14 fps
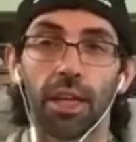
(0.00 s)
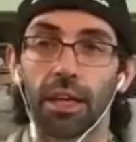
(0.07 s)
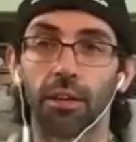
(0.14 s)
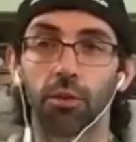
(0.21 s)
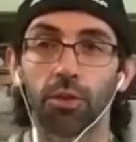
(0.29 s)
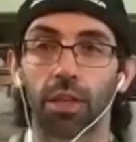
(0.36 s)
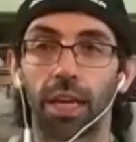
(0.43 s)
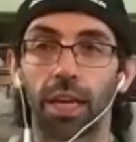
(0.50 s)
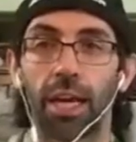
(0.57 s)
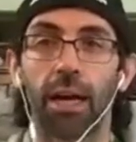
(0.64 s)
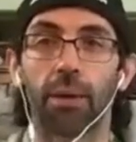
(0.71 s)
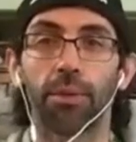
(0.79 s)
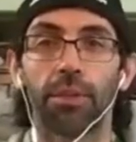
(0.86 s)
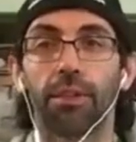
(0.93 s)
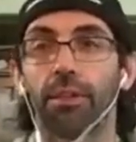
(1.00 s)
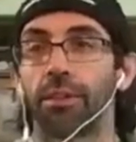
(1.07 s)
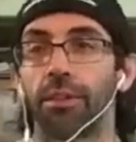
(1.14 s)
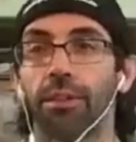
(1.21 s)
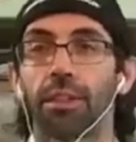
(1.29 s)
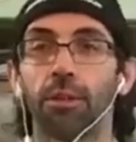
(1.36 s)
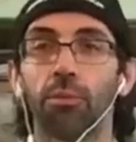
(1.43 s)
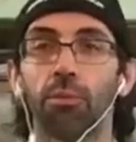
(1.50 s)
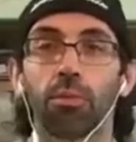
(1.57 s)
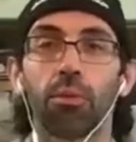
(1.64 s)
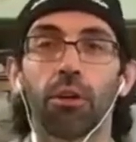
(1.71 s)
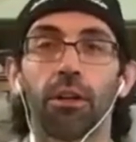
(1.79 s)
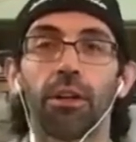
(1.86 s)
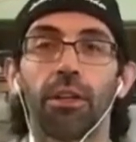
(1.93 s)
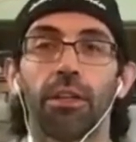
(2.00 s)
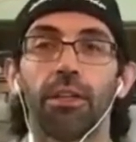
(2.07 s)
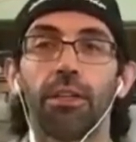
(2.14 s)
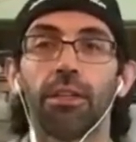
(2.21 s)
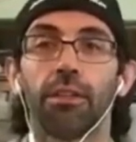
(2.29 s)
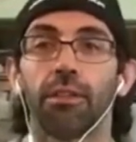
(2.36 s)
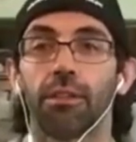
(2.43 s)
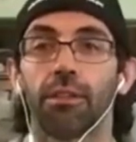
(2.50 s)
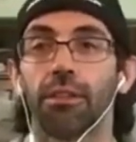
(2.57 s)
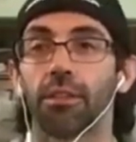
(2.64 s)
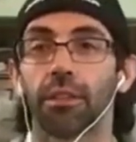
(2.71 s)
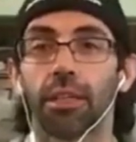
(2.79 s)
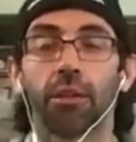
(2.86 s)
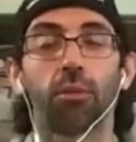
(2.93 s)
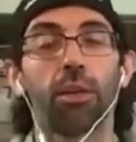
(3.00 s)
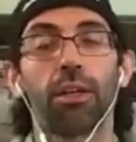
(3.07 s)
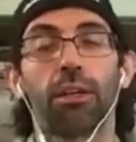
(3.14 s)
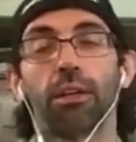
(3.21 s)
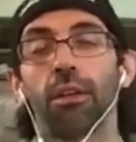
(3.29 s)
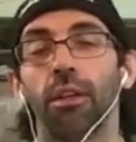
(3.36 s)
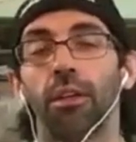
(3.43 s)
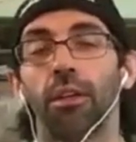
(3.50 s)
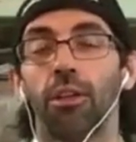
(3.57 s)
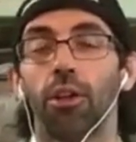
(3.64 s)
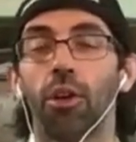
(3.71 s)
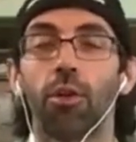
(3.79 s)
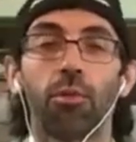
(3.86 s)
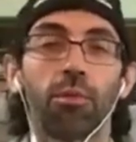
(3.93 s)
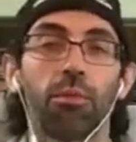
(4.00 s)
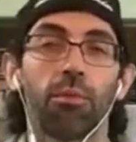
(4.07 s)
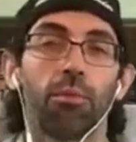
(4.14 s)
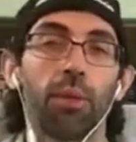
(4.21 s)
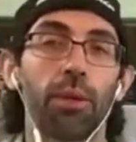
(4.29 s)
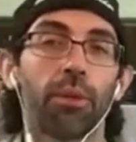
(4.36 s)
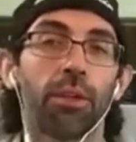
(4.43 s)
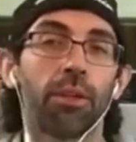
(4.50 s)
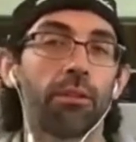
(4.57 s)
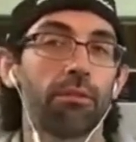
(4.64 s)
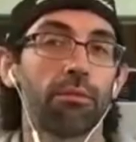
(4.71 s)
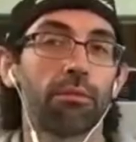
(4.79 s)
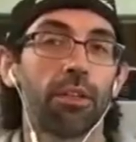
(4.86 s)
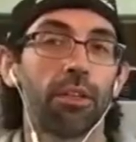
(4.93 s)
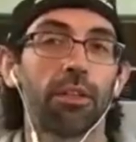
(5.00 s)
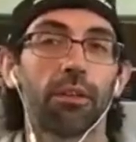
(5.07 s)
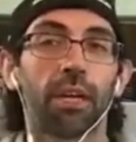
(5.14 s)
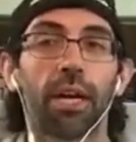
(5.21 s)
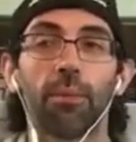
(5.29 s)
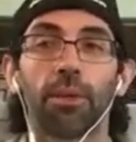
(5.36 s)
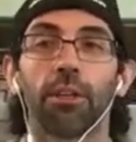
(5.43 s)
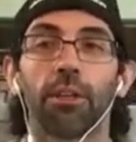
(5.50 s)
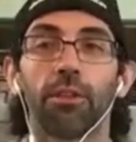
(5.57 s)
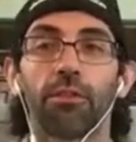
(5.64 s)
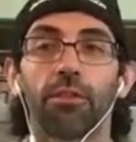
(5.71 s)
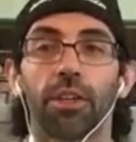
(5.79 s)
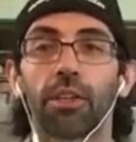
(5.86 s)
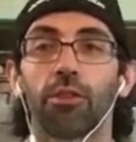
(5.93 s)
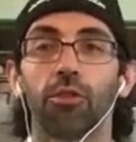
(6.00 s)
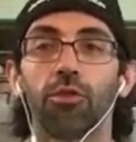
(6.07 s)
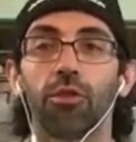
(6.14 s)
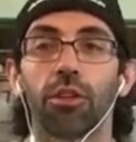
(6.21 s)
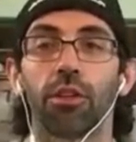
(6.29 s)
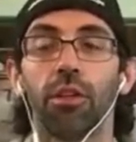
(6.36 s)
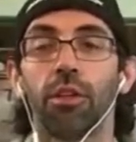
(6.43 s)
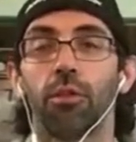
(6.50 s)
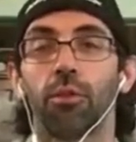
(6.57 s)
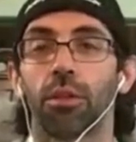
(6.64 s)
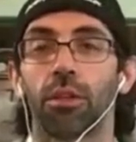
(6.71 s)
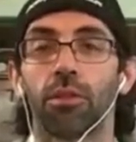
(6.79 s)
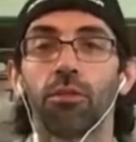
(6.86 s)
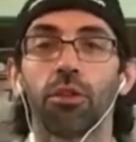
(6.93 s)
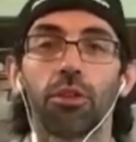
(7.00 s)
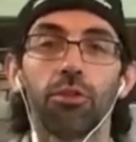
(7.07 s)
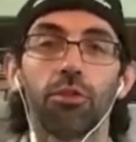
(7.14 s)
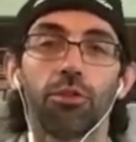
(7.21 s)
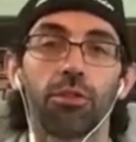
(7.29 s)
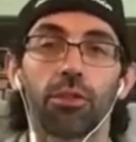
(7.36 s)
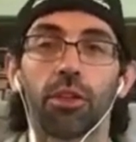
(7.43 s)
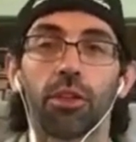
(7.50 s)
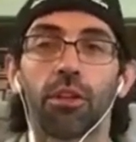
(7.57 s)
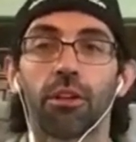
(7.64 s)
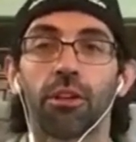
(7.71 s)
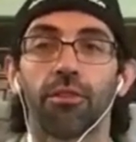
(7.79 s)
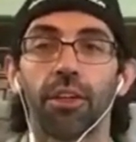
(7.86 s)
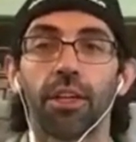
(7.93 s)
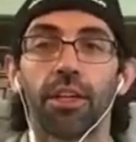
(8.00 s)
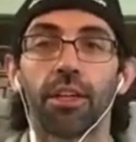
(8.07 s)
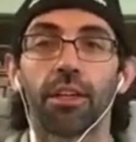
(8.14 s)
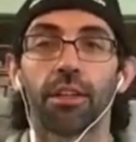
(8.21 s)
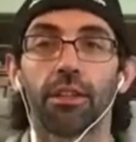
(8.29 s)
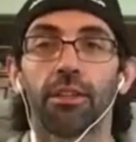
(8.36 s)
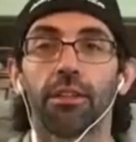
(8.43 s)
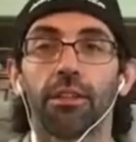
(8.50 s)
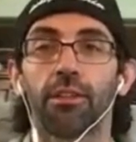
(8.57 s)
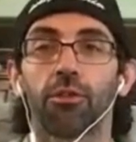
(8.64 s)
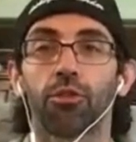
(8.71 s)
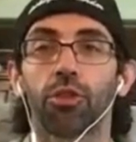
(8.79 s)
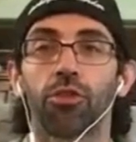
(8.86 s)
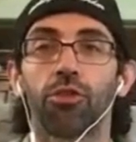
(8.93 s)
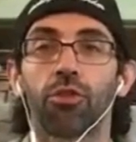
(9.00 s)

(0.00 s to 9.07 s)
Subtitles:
that it was going to happen. And then he brought in, he's like, well, maybe it'll happen here in Vancouver. Well, Luke Hughes is an RFA, and the Devils